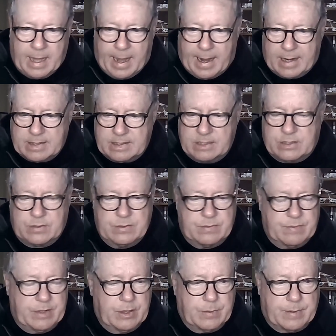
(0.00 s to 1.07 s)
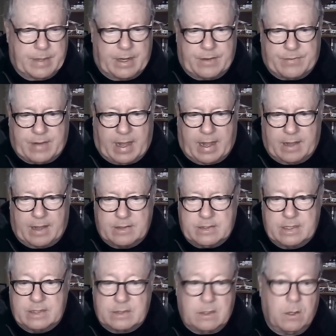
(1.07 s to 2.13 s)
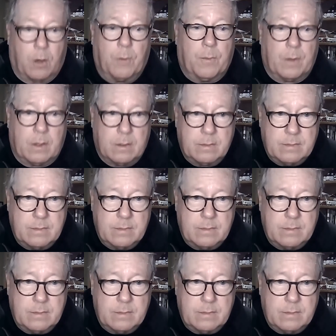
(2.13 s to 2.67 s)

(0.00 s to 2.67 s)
Access to renewable natural gas is global.